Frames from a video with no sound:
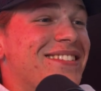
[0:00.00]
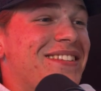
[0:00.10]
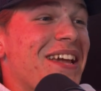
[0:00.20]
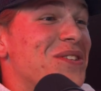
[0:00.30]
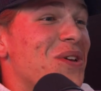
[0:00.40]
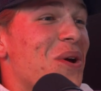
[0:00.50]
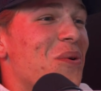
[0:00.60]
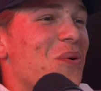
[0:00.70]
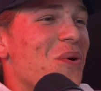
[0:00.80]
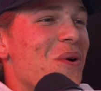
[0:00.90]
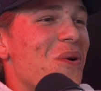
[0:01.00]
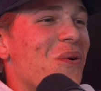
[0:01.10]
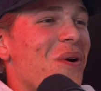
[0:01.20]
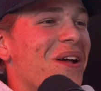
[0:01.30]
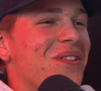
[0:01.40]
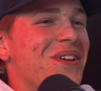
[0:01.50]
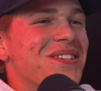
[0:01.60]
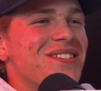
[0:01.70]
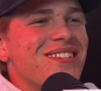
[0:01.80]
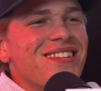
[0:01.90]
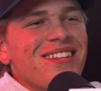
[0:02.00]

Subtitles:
think so, or at least